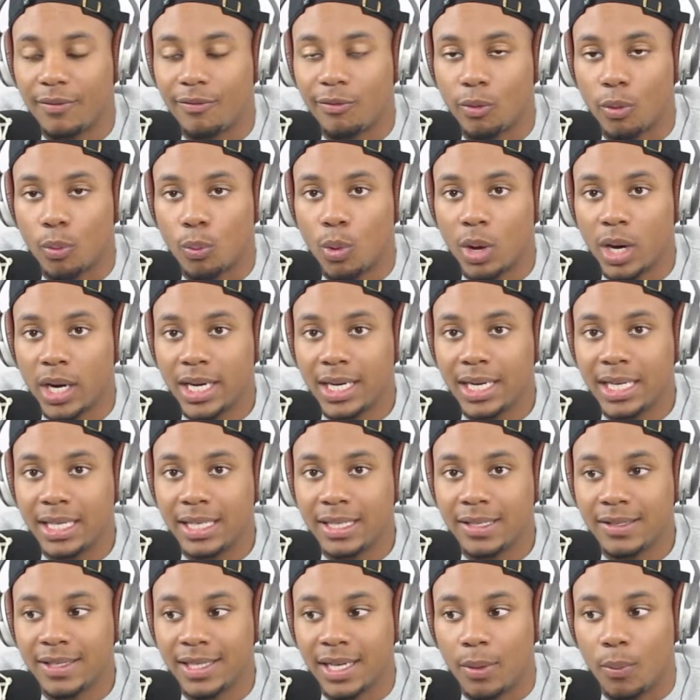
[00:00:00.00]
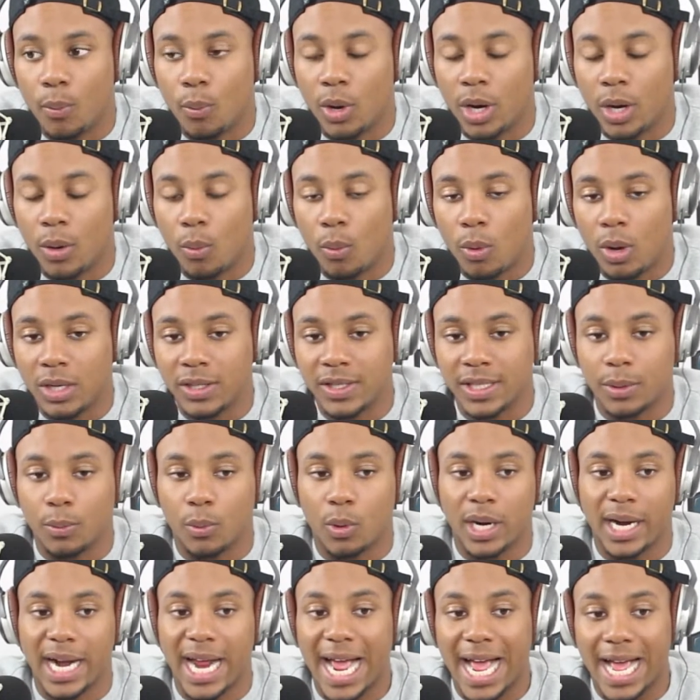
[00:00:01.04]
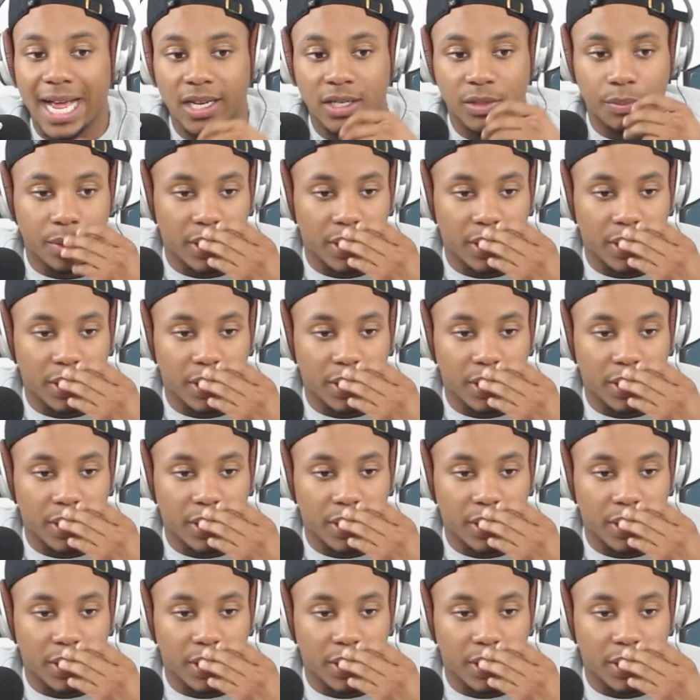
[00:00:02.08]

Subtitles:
for what it is and what it was and what it has